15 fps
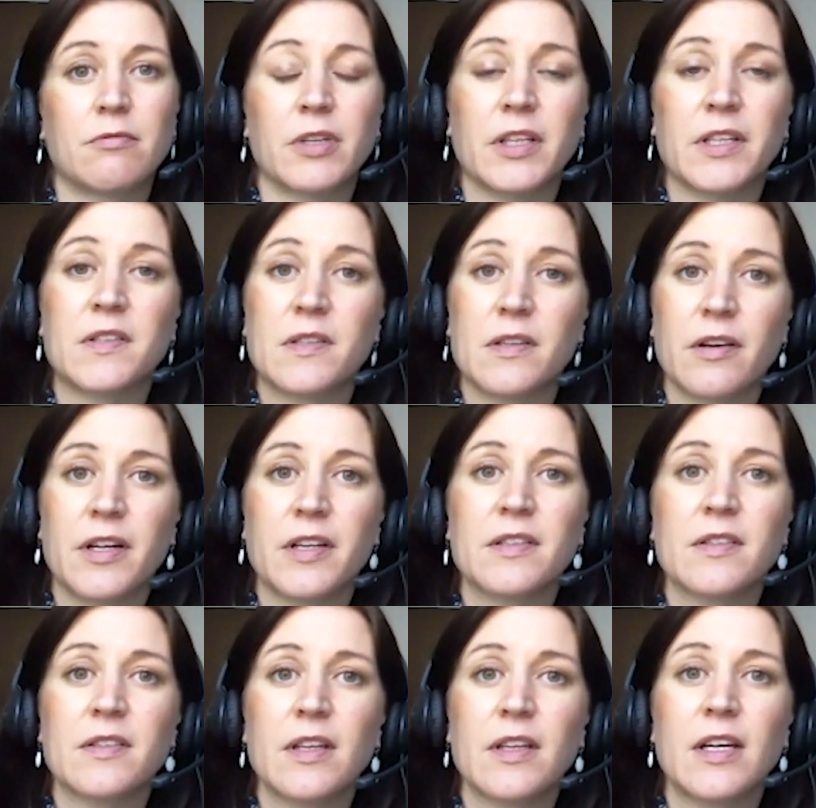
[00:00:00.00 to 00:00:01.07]
really
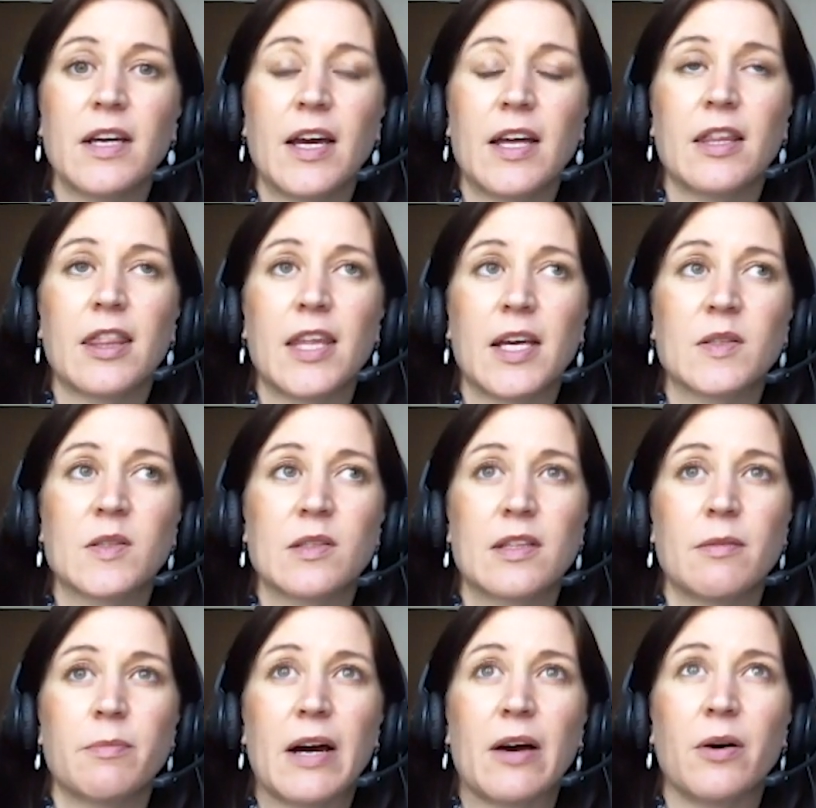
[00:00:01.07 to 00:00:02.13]
seriously and thinks
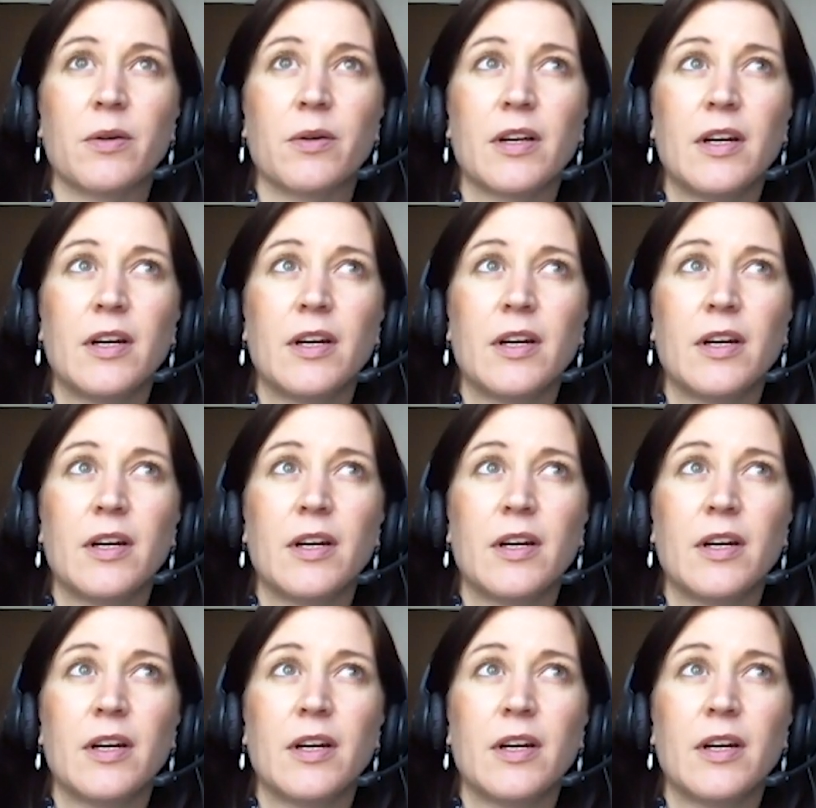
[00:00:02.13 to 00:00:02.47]
about